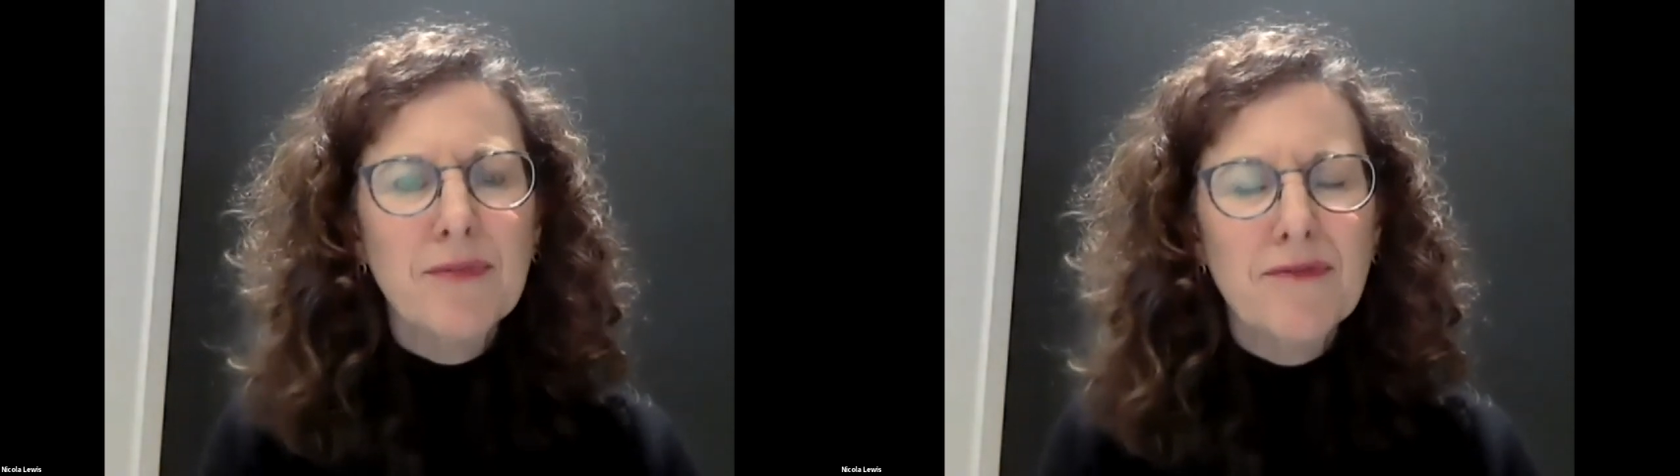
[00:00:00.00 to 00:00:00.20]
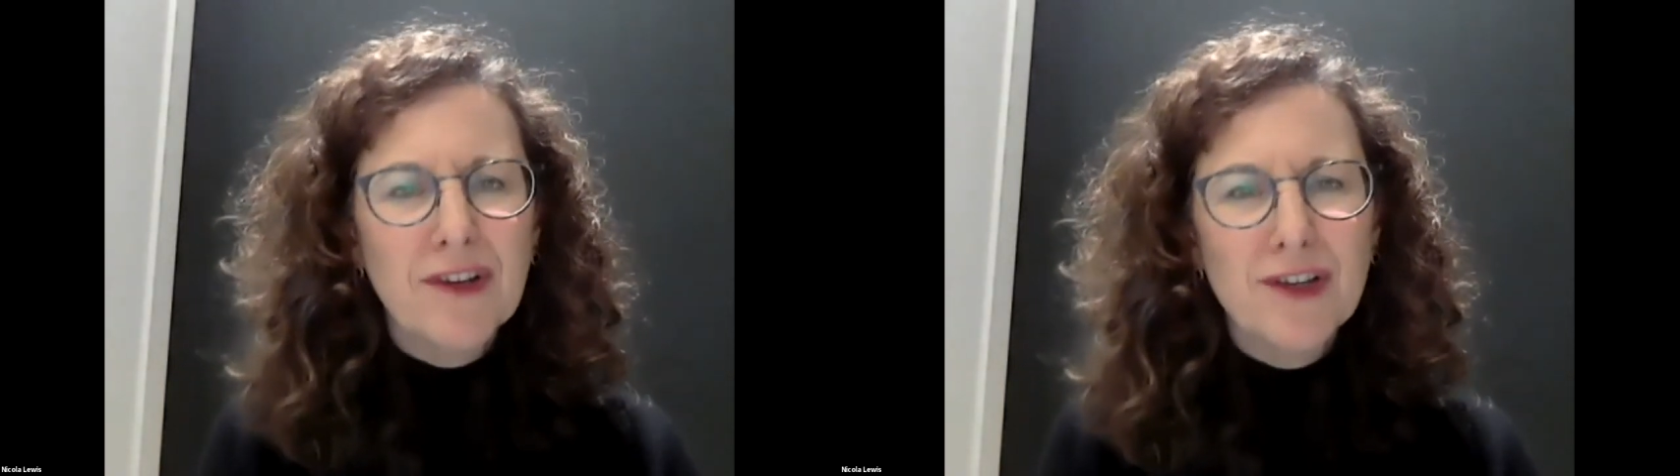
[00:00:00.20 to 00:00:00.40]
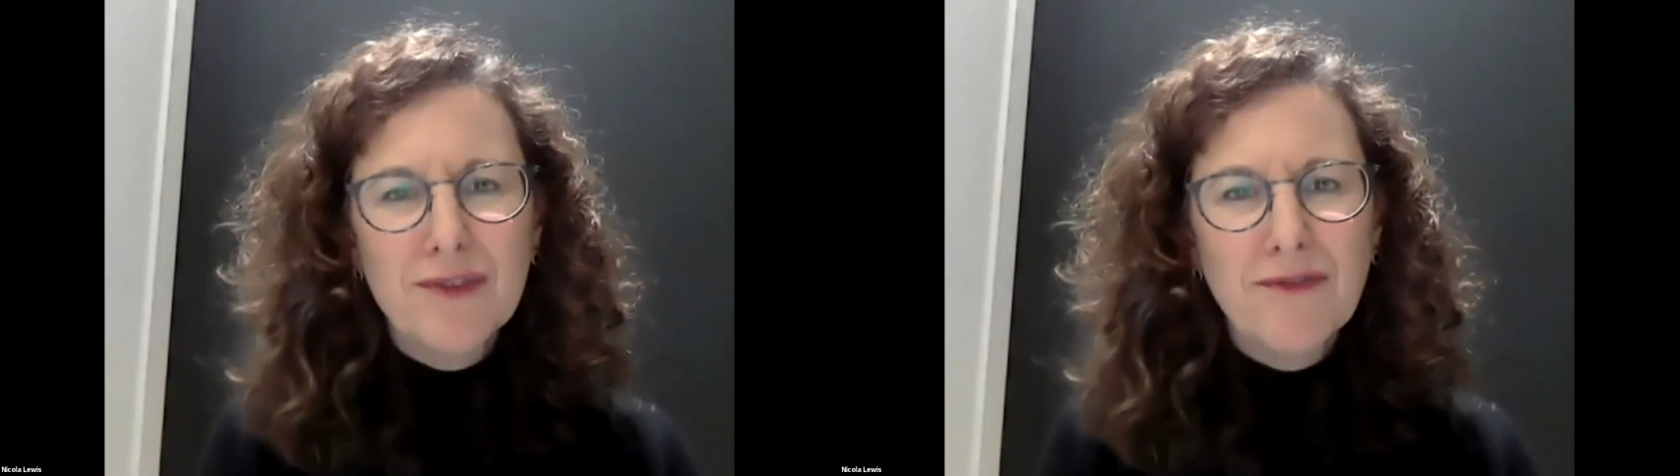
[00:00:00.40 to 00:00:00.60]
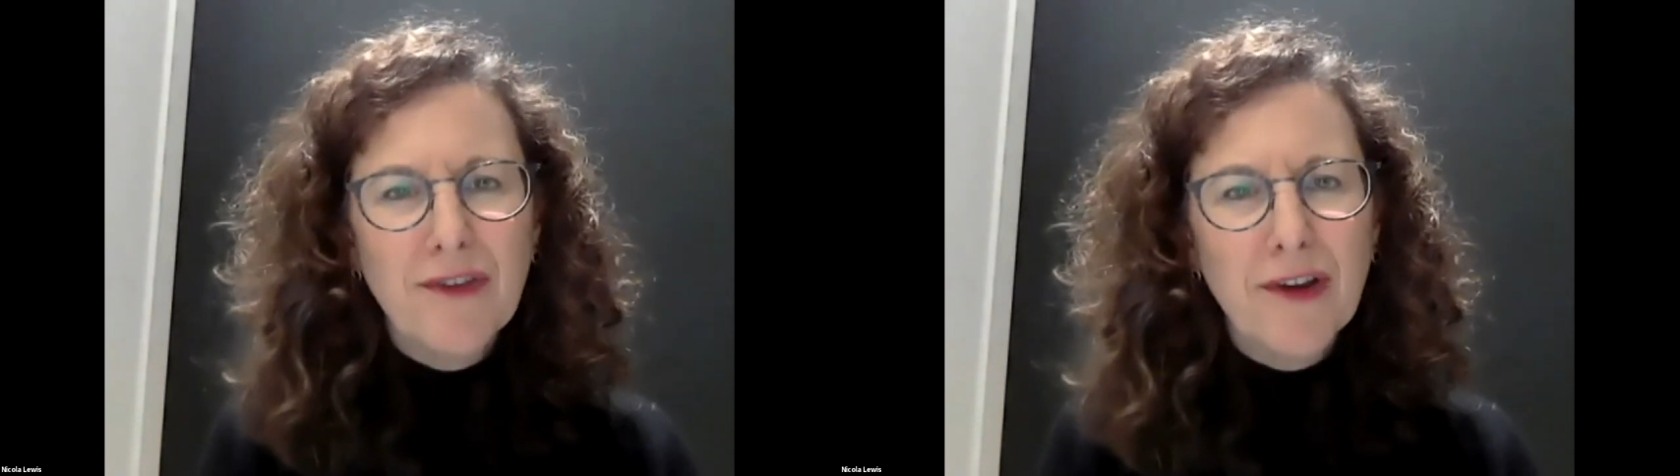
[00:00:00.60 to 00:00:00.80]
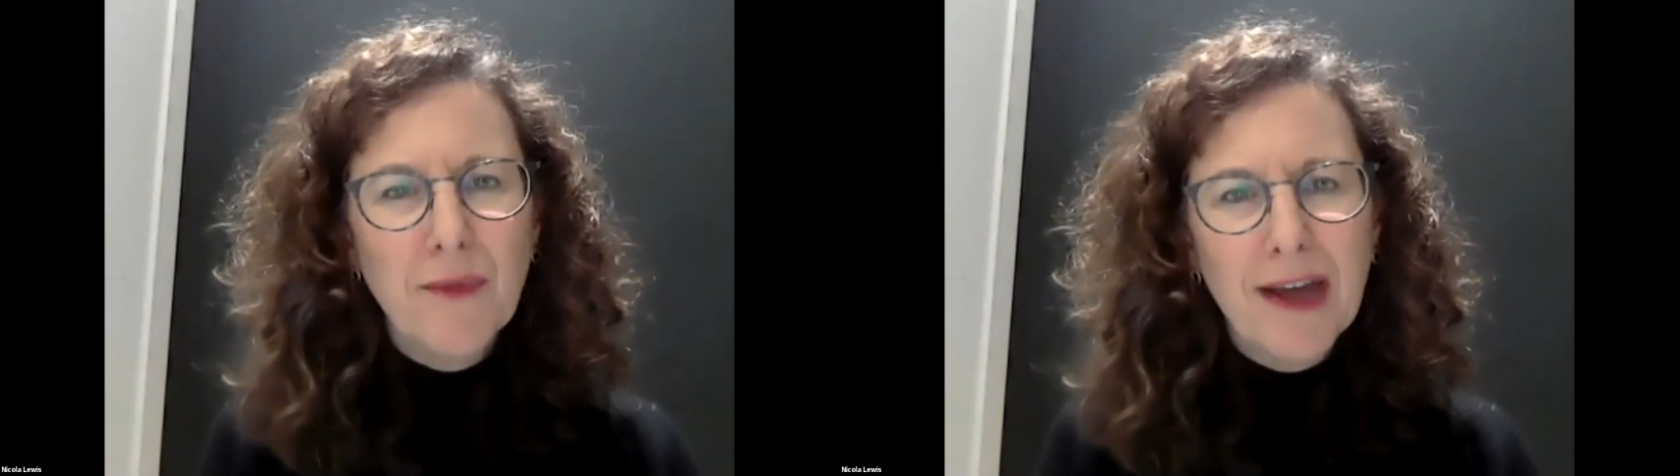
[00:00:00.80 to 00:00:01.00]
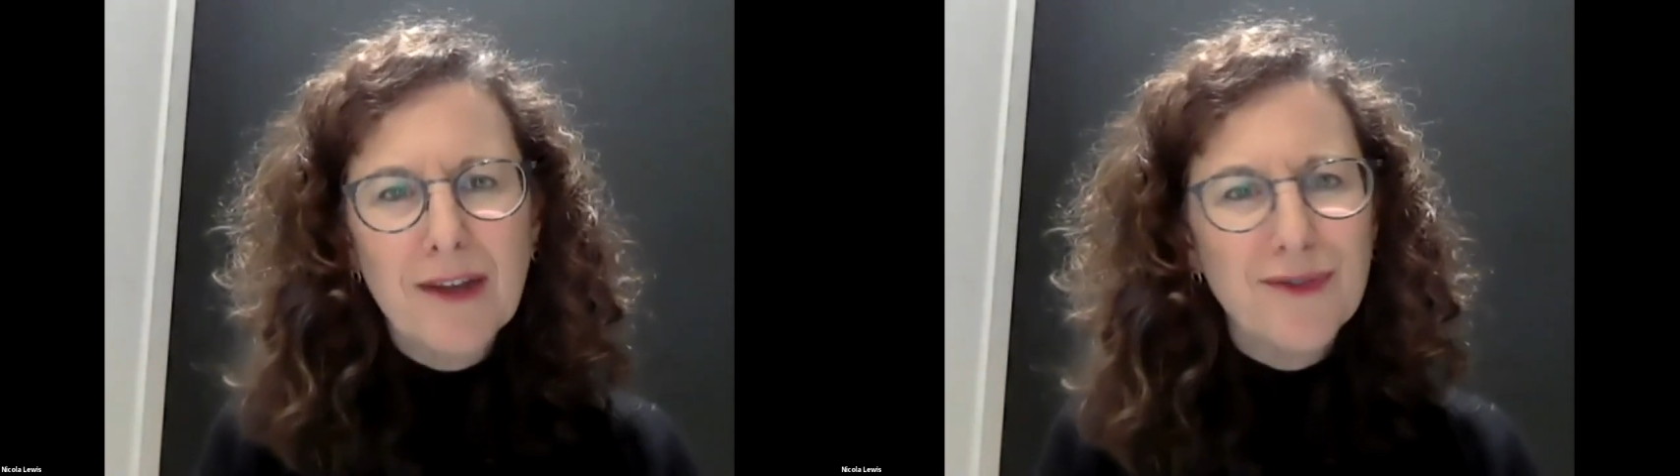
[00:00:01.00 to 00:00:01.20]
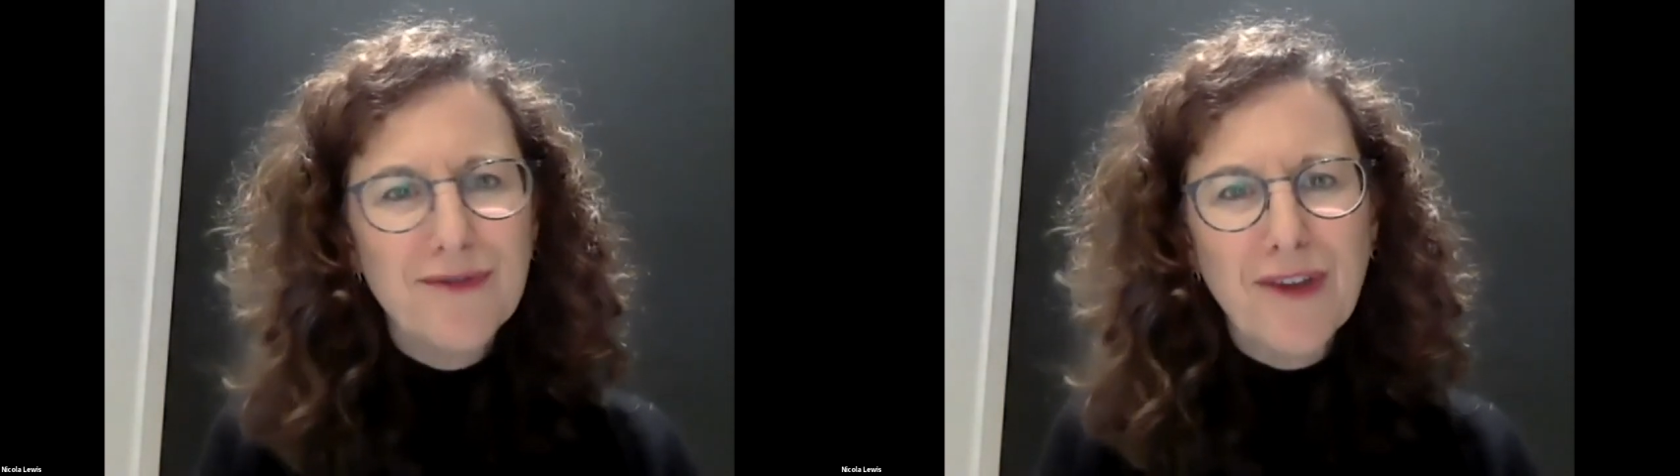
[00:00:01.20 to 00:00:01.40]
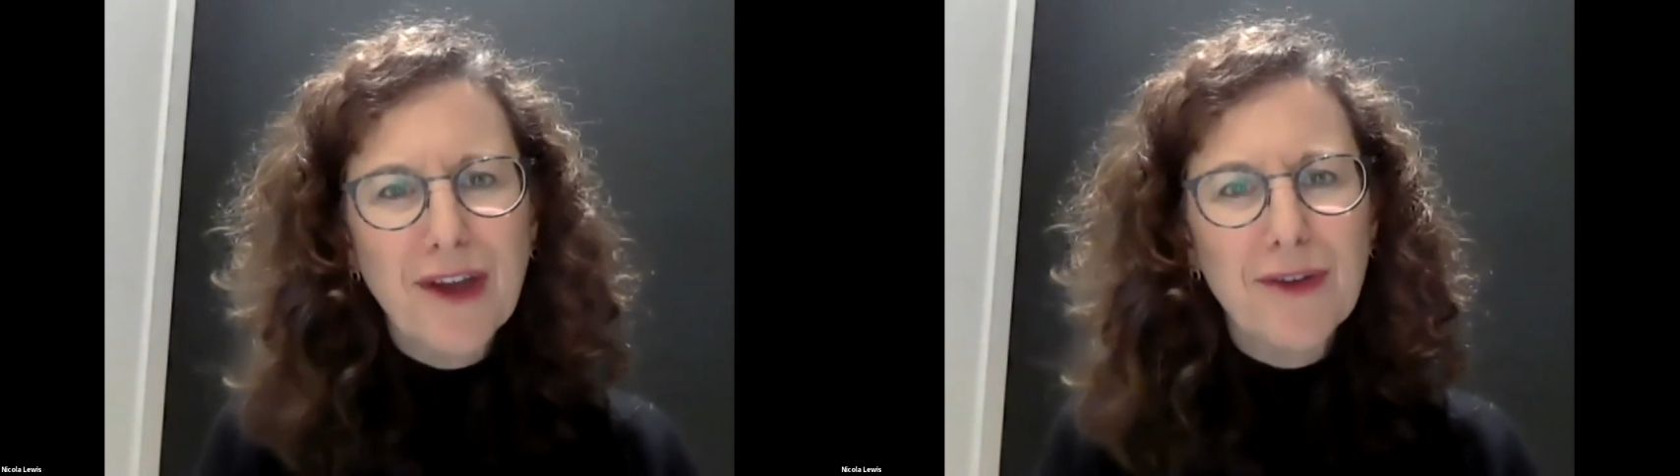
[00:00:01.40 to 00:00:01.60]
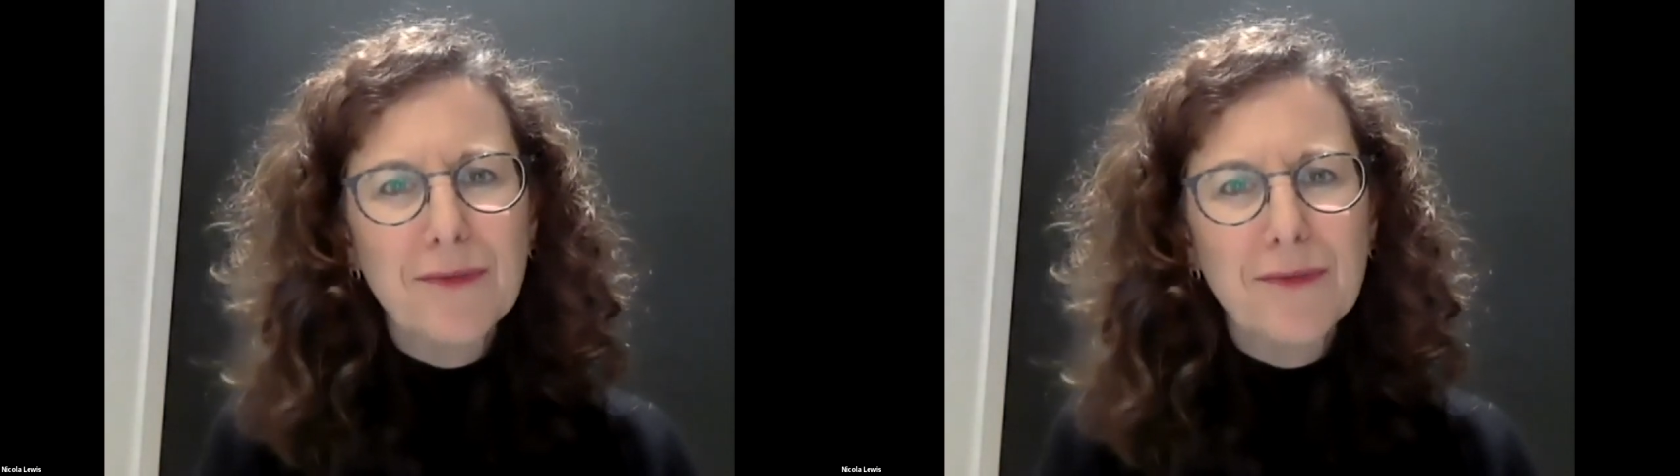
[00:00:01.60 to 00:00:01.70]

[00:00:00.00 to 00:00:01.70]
function very well on the phone,